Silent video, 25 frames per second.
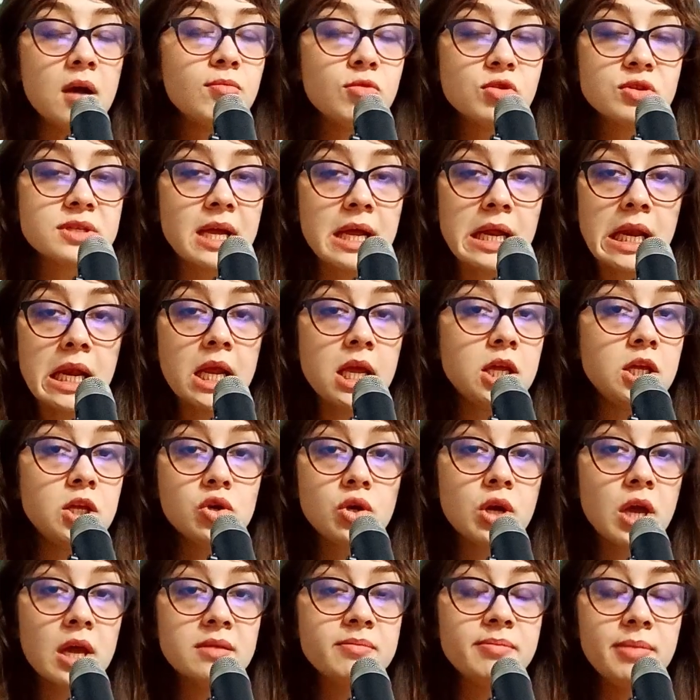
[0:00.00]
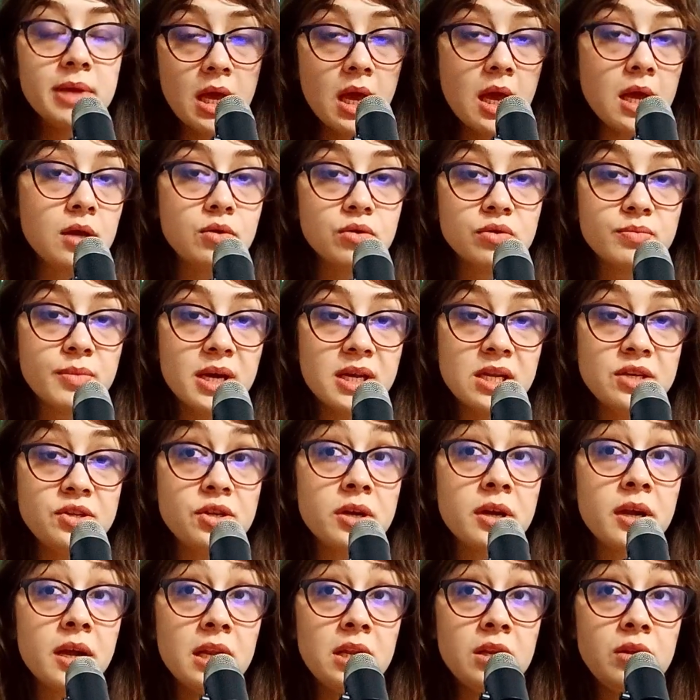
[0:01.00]
most likely you can be a good
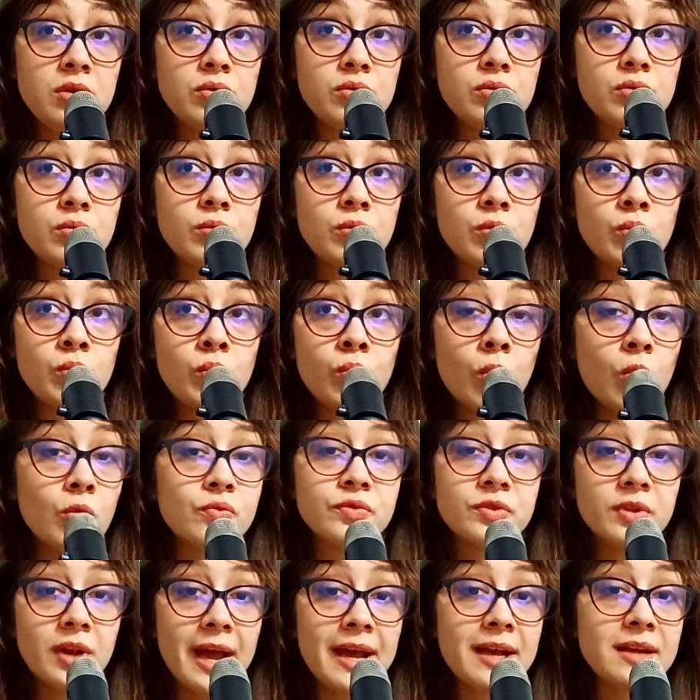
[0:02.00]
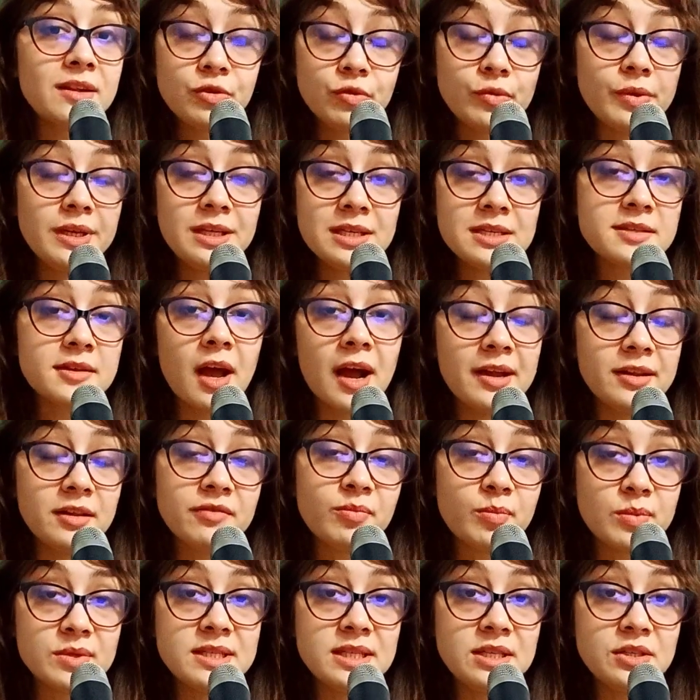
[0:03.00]
manager and you won't like doing this kind of
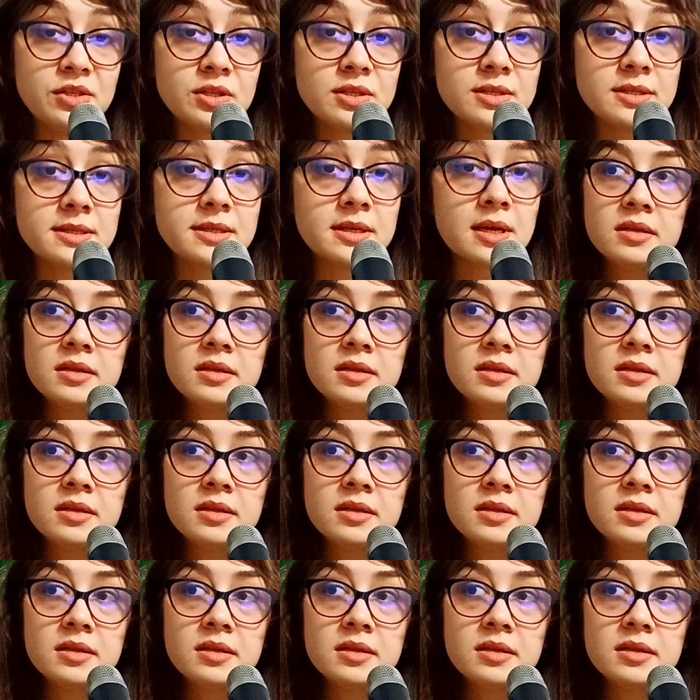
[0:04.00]
positions.